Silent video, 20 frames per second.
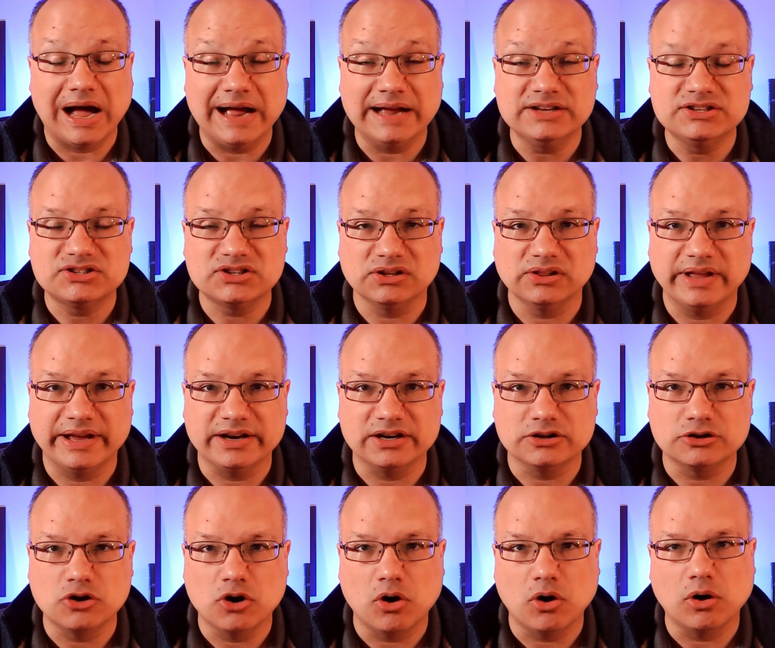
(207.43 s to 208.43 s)

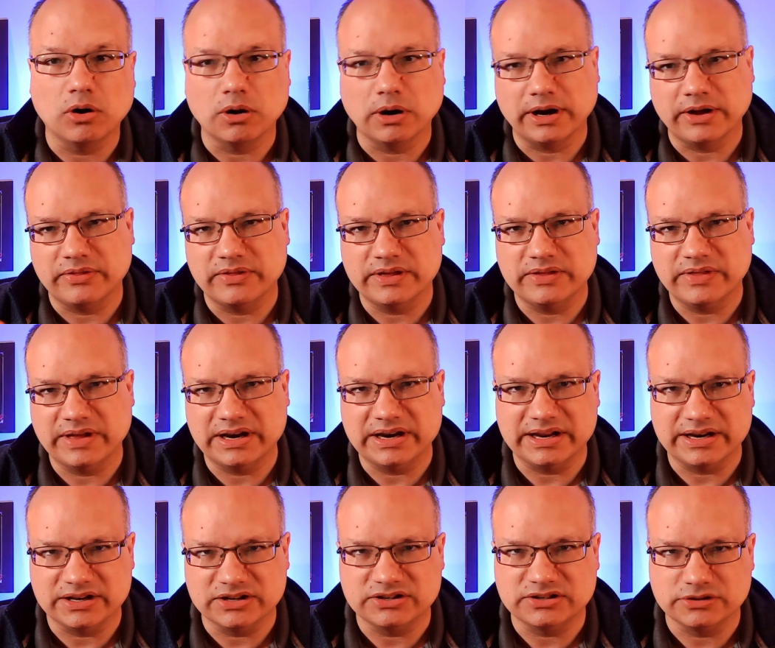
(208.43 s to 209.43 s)
isolated car, and then they
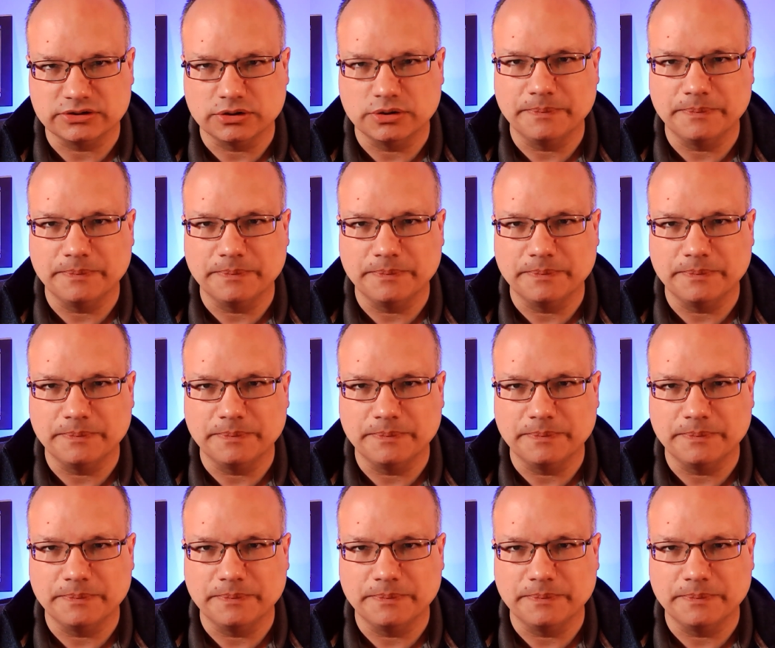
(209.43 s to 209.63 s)
needed